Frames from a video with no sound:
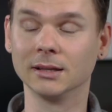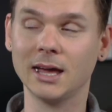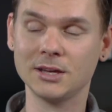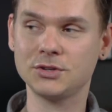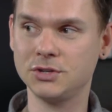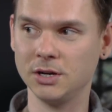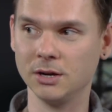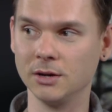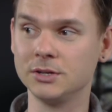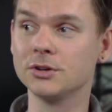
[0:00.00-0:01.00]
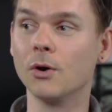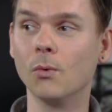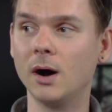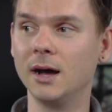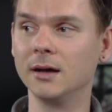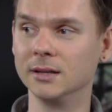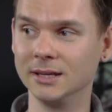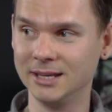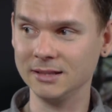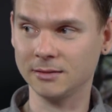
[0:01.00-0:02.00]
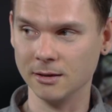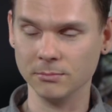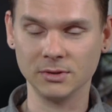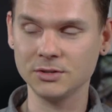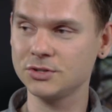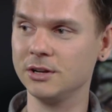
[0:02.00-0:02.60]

last year it took a while to get them. This